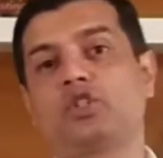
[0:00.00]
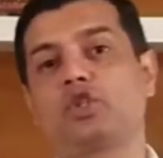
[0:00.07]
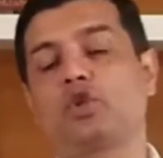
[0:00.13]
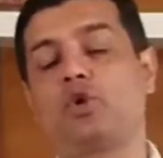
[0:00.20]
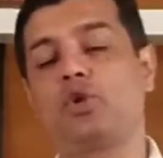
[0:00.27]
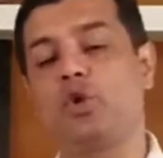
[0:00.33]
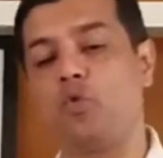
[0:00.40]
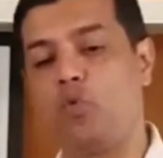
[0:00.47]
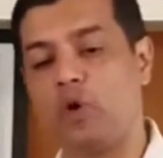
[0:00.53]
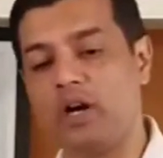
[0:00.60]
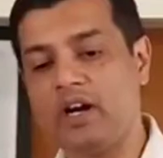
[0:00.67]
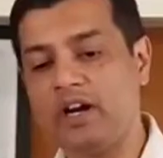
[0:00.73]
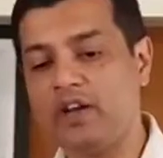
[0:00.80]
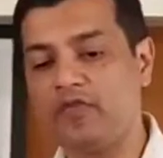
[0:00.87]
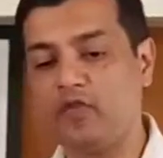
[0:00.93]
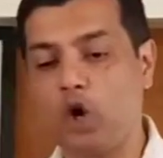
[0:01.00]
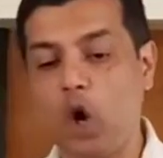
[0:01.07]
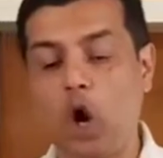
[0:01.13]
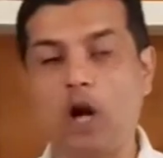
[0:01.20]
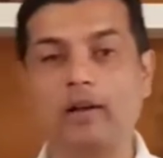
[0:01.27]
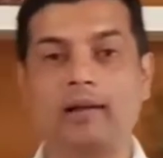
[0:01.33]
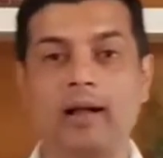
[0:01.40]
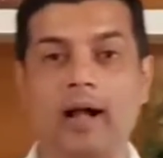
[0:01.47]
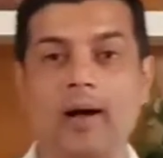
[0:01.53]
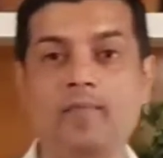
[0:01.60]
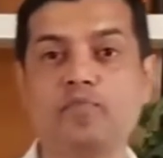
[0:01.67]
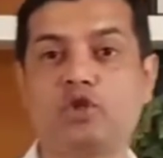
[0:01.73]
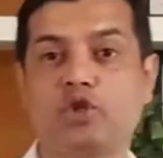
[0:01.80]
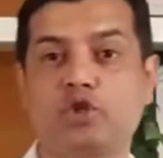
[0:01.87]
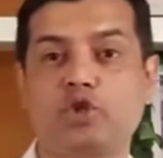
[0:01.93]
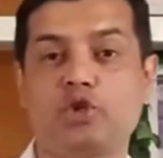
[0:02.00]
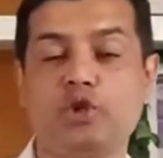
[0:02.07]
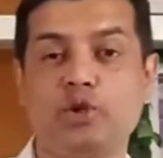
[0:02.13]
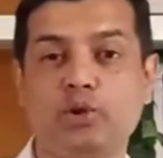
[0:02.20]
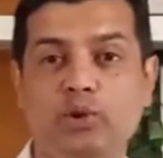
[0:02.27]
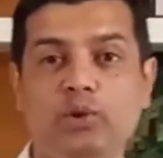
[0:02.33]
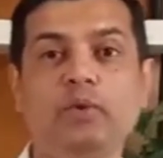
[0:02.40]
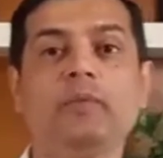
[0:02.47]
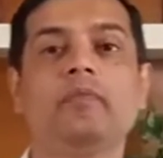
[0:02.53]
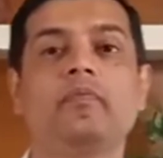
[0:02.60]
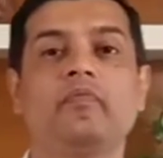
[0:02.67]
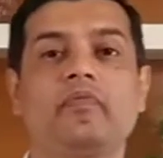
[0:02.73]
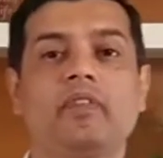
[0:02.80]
So the word of God comes to you.